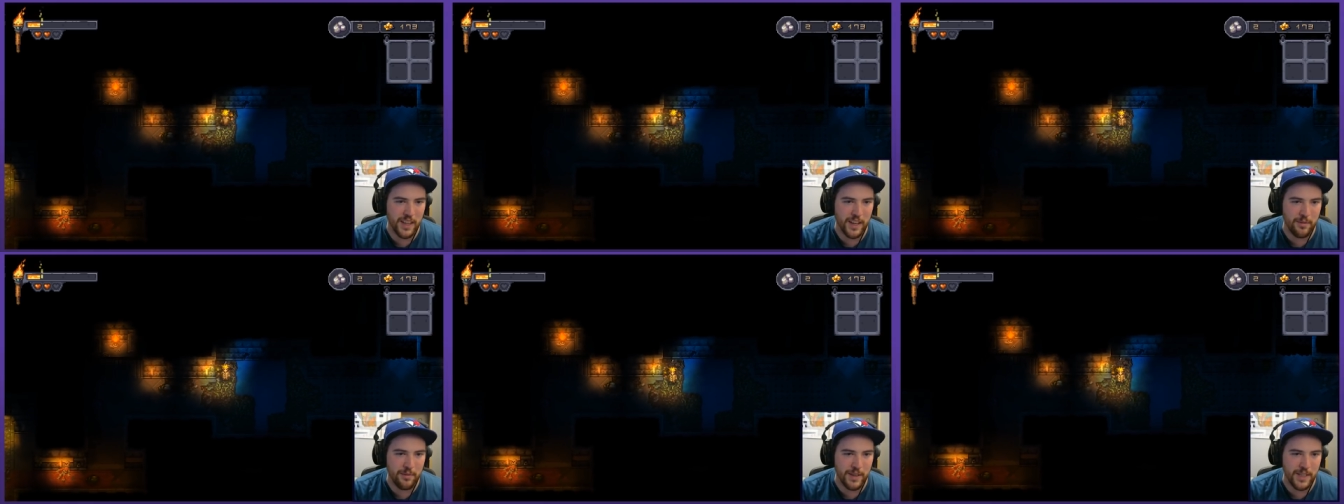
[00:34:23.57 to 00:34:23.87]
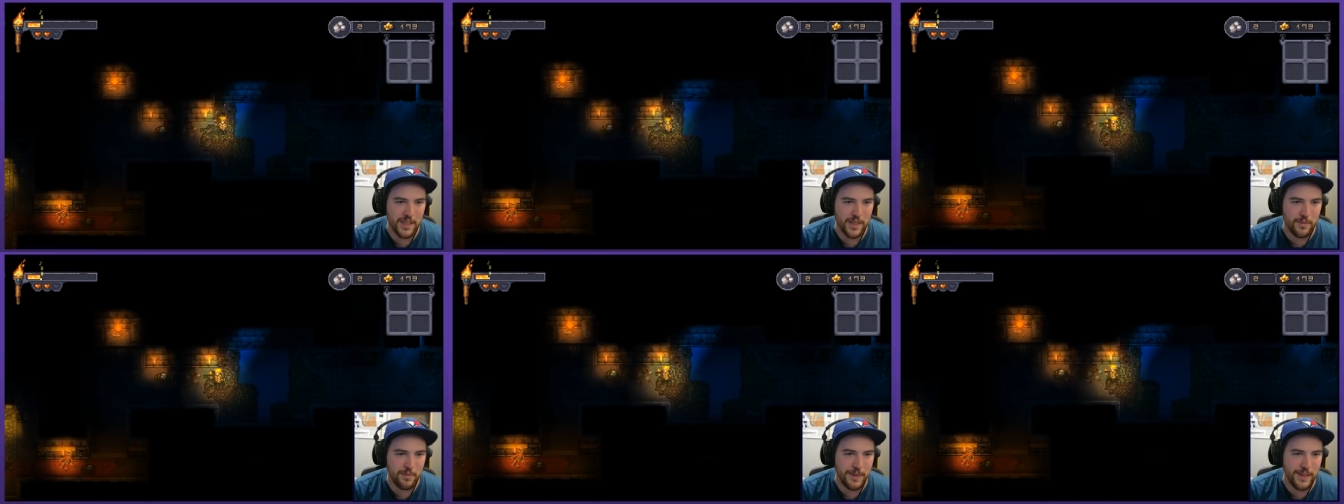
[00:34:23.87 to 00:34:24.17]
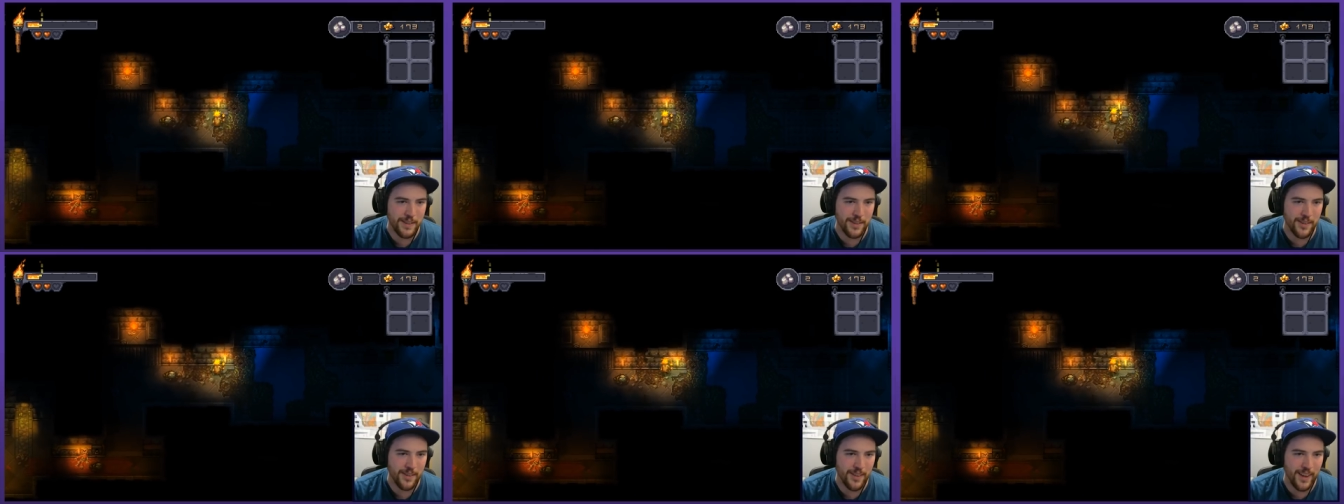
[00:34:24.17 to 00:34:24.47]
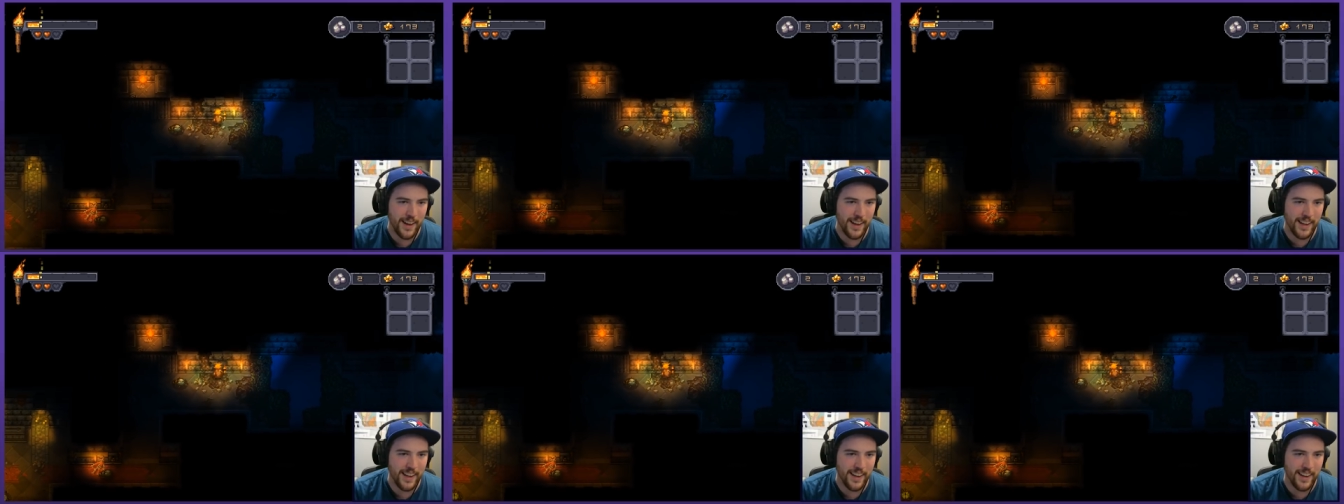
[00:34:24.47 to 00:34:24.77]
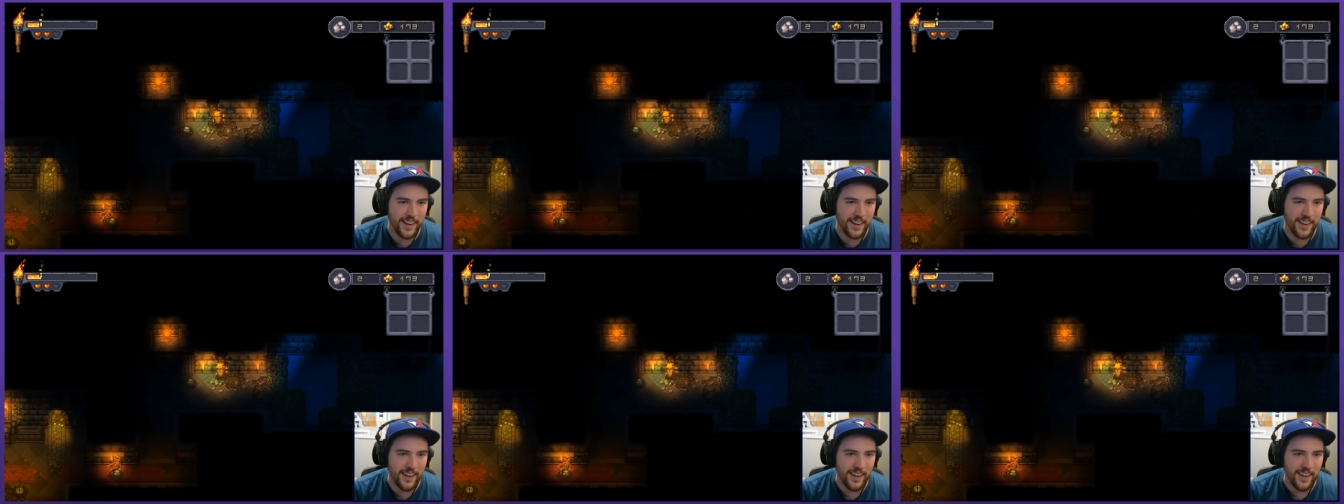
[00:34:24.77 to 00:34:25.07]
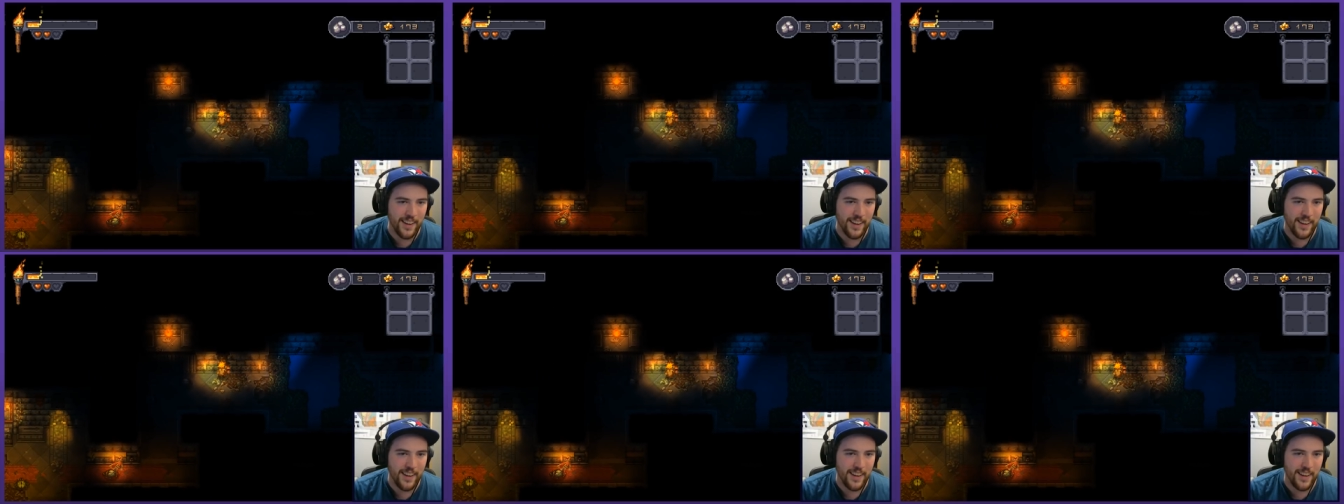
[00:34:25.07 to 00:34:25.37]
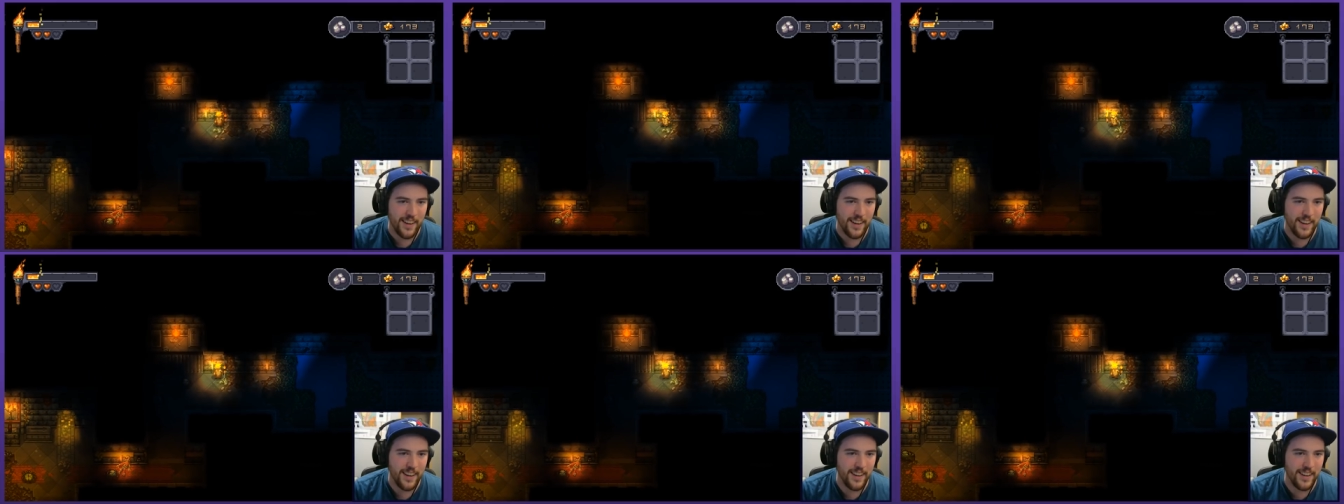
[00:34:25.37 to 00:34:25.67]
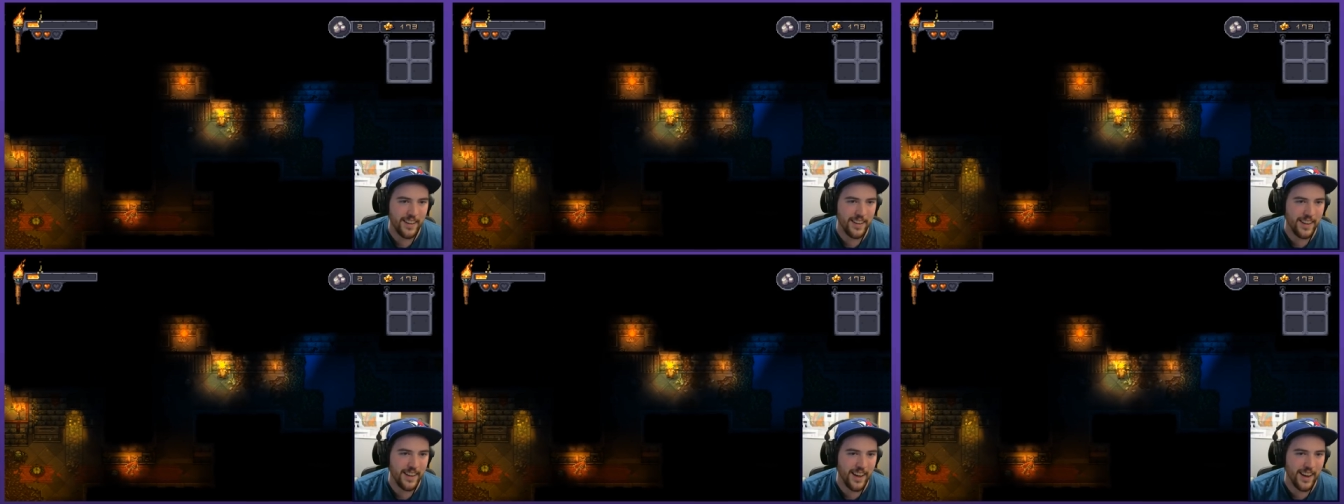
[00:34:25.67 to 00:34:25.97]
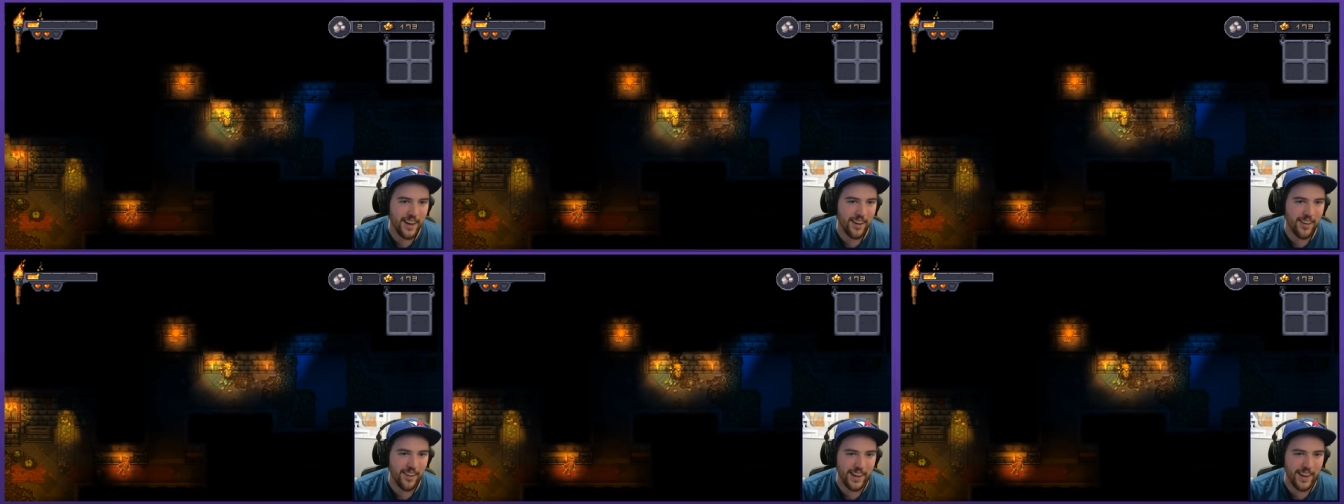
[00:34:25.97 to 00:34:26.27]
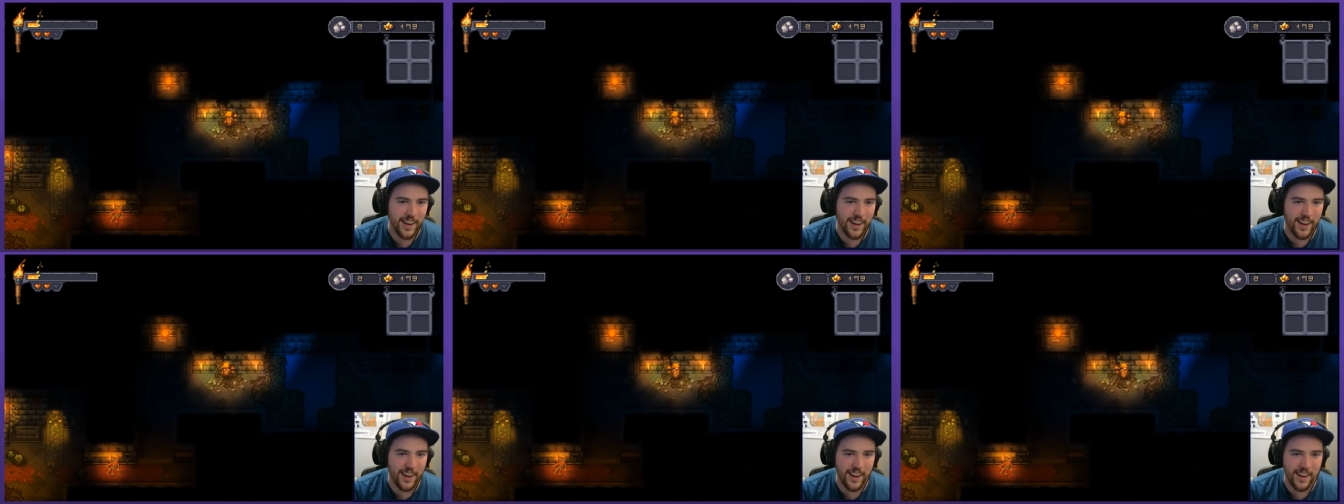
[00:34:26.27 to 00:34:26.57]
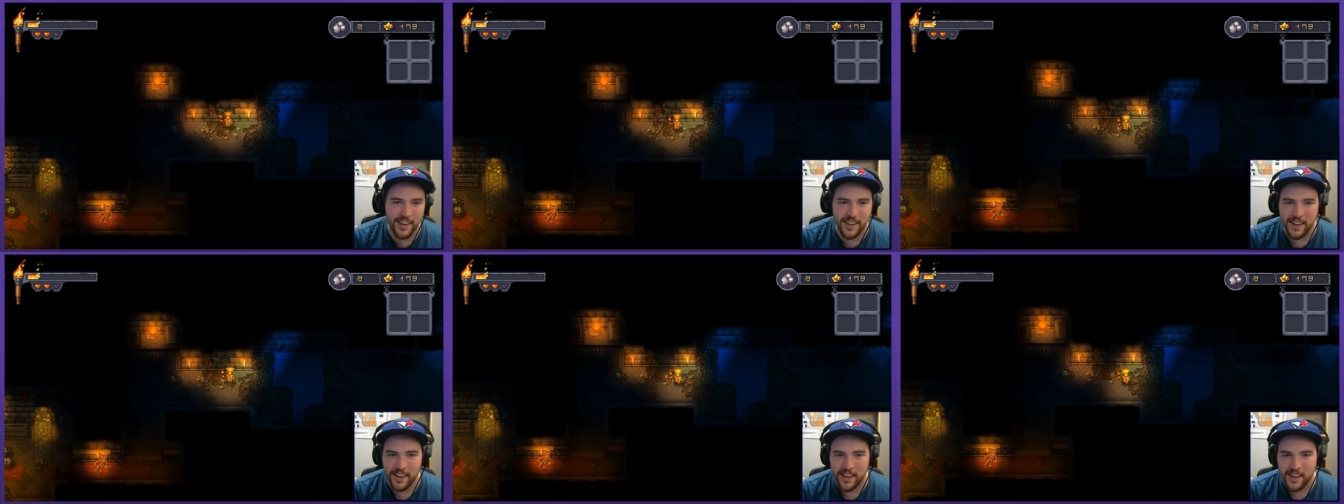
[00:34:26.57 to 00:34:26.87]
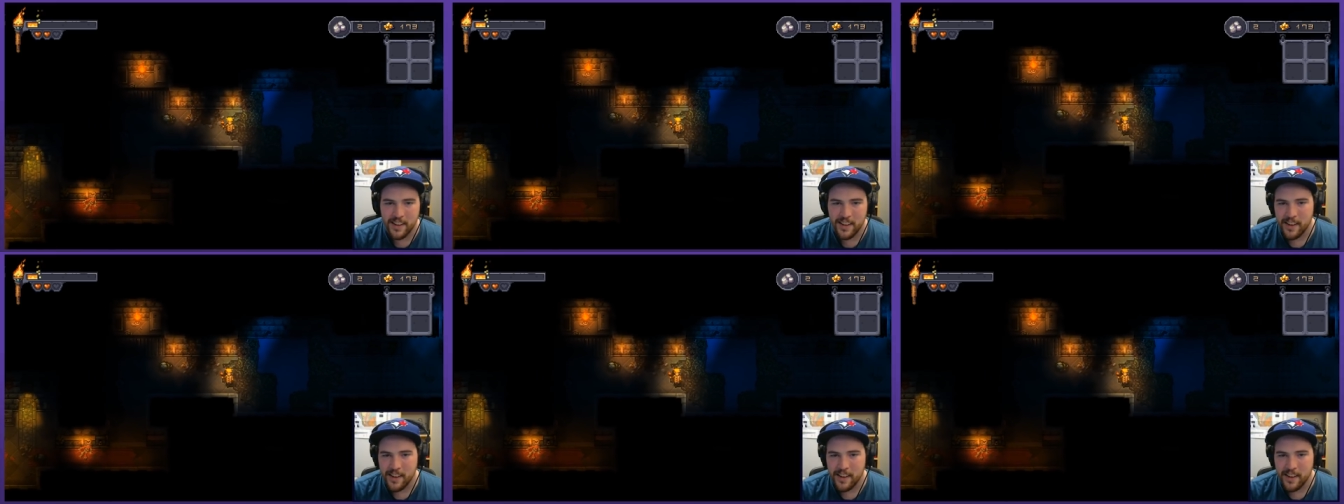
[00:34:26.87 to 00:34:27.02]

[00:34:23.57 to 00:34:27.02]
That might just be the lighting in the area.